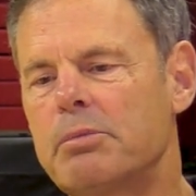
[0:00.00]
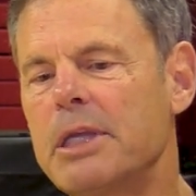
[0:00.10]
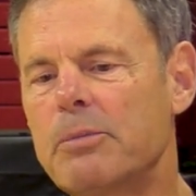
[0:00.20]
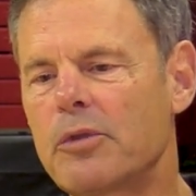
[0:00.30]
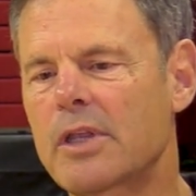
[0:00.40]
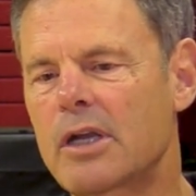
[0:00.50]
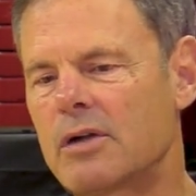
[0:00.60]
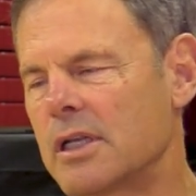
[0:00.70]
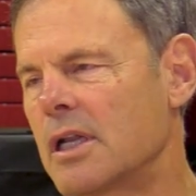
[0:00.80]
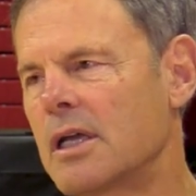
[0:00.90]
people that
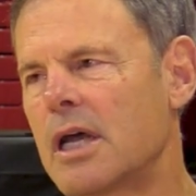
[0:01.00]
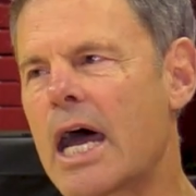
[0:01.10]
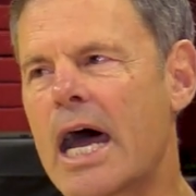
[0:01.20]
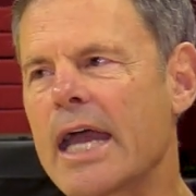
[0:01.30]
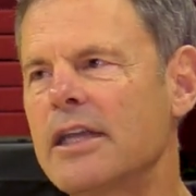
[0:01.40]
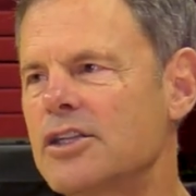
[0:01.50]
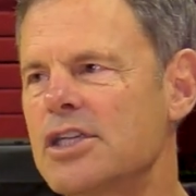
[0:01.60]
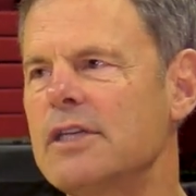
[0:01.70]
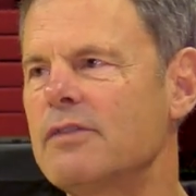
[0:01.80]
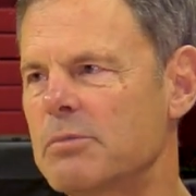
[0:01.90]
are in high
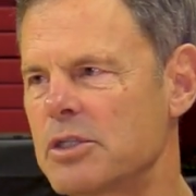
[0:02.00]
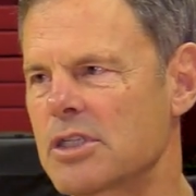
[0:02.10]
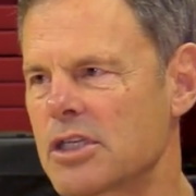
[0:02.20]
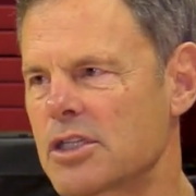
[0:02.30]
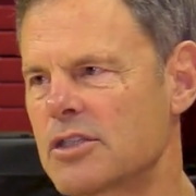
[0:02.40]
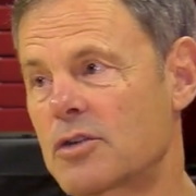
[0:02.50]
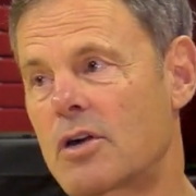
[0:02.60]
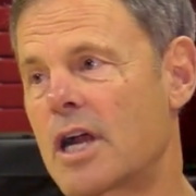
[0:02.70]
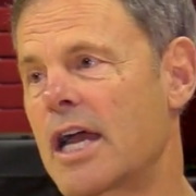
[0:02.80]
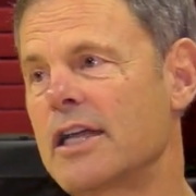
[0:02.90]
achieving positions or
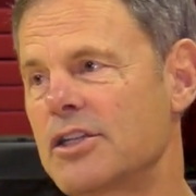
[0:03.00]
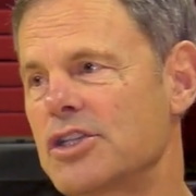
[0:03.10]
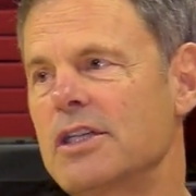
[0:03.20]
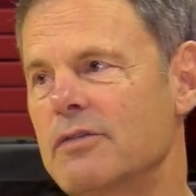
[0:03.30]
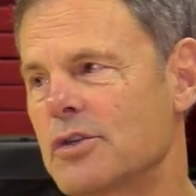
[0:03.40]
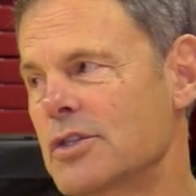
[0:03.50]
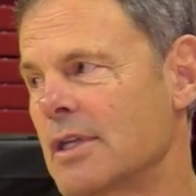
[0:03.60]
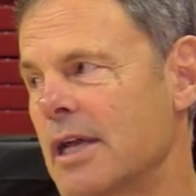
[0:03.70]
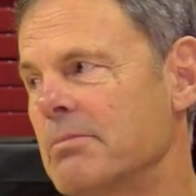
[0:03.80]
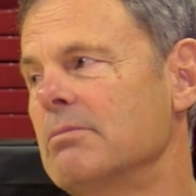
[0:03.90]
are high achievers,
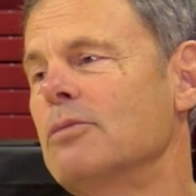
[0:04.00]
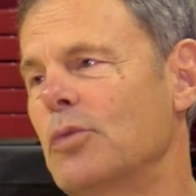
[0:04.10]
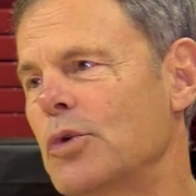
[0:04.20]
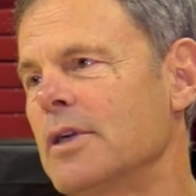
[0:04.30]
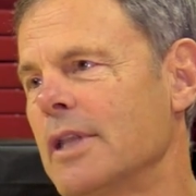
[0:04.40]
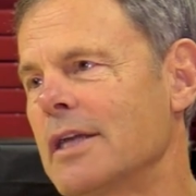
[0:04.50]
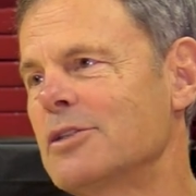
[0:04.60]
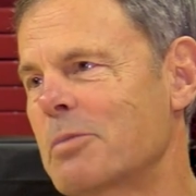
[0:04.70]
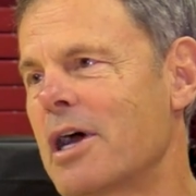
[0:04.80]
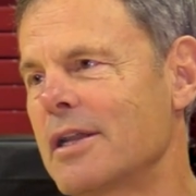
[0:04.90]
and we're in that
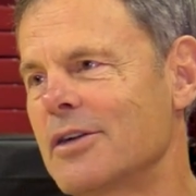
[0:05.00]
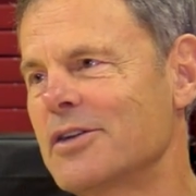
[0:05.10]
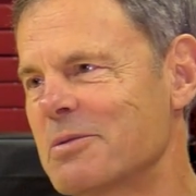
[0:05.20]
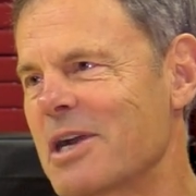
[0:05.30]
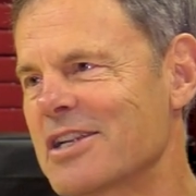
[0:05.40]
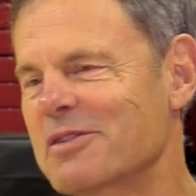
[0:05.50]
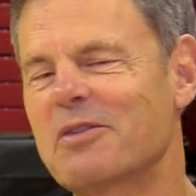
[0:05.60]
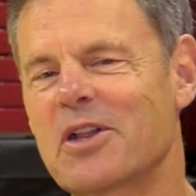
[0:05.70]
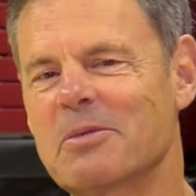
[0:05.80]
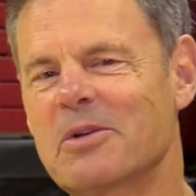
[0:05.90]
spot here at Nebraska
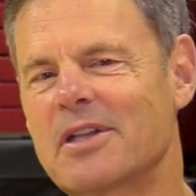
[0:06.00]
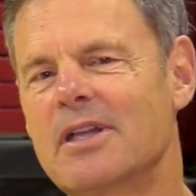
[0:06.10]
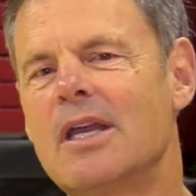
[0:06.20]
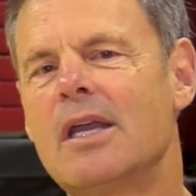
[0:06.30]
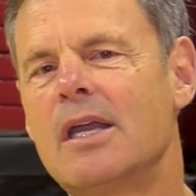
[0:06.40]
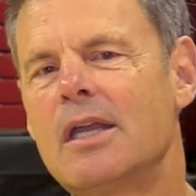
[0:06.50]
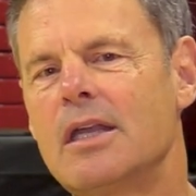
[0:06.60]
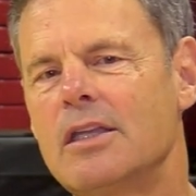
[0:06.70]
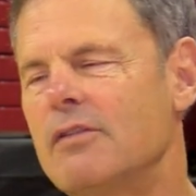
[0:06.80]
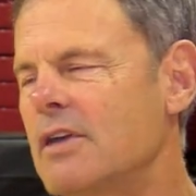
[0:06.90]
Volleyball.
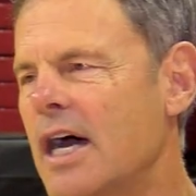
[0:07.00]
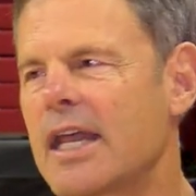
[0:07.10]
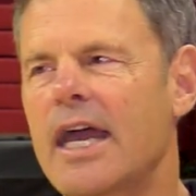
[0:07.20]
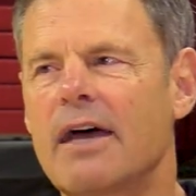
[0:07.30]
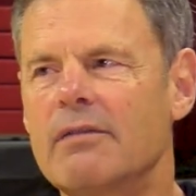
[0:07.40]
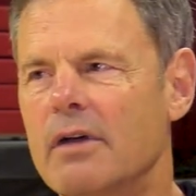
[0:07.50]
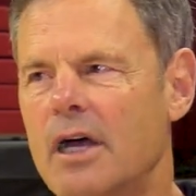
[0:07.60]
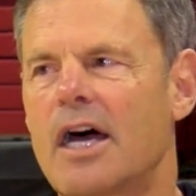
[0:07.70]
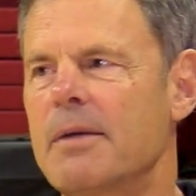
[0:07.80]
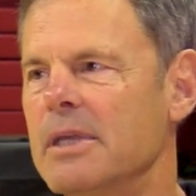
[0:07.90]
You've got to have a
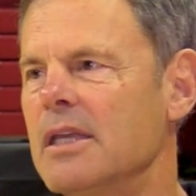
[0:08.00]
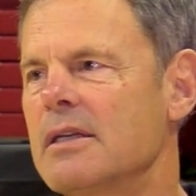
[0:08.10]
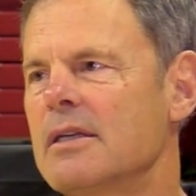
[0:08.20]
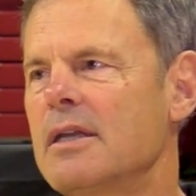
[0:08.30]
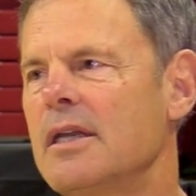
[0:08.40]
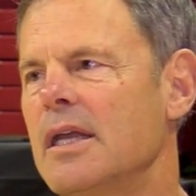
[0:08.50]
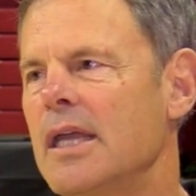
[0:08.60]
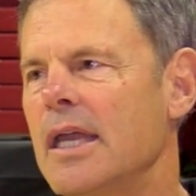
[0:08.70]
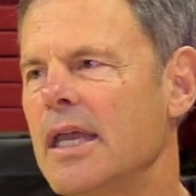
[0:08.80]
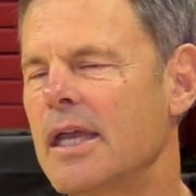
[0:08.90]
hobby.
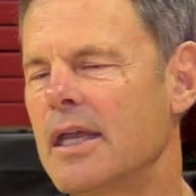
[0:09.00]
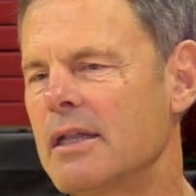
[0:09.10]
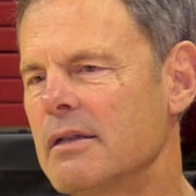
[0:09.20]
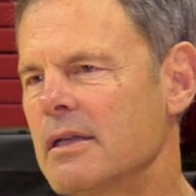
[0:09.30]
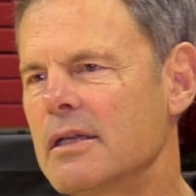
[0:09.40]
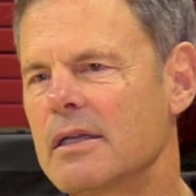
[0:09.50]
And